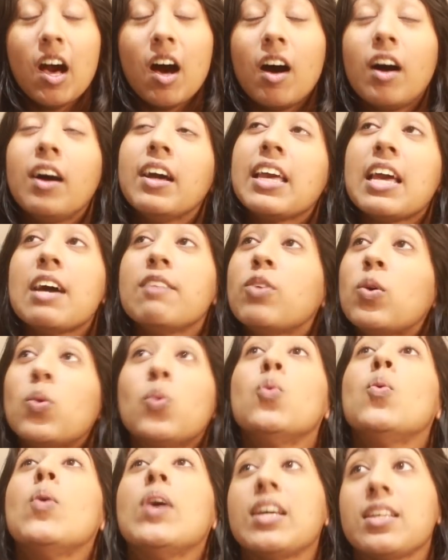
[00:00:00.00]
I have
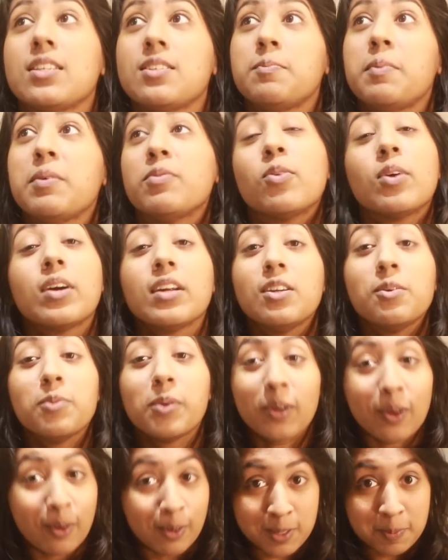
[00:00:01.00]
always, before I knew
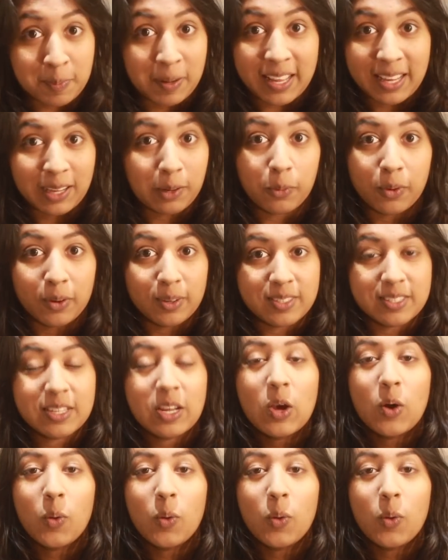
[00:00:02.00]
what cosplaying was,